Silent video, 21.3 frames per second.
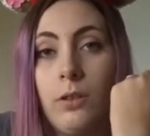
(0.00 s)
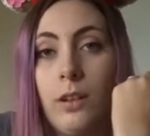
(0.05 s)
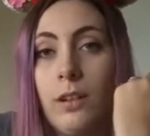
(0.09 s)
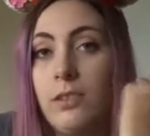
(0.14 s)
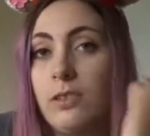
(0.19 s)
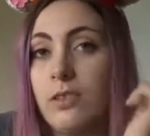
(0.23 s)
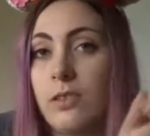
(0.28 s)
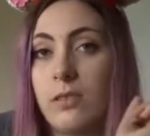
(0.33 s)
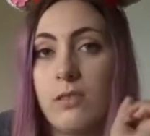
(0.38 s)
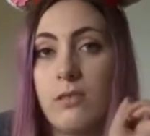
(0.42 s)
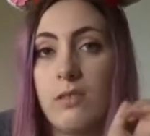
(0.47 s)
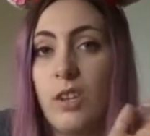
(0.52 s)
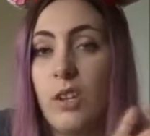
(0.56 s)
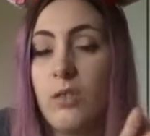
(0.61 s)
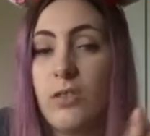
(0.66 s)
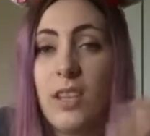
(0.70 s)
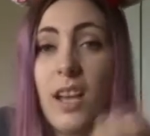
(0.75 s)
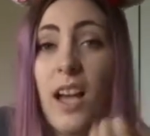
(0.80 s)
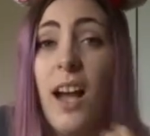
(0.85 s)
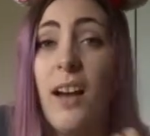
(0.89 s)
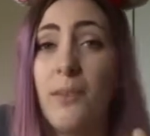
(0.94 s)
I just
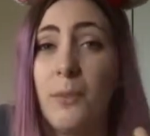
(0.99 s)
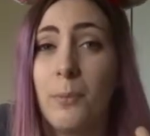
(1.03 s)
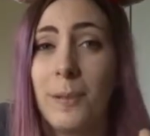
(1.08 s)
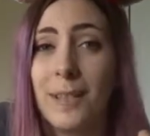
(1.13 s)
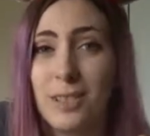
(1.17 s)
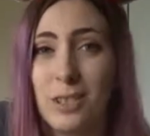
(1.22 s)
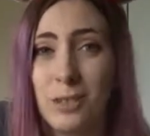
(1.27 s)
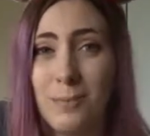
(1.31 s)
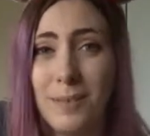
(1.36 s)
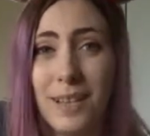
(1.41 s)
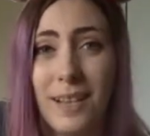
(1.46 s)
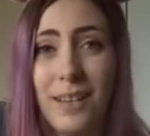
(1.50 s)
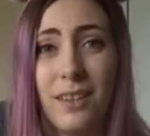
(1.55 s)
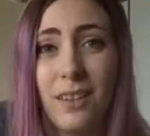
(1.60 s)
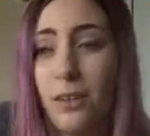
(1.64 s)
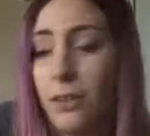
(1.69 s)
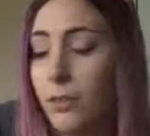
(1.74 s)
chose to have a Magic band.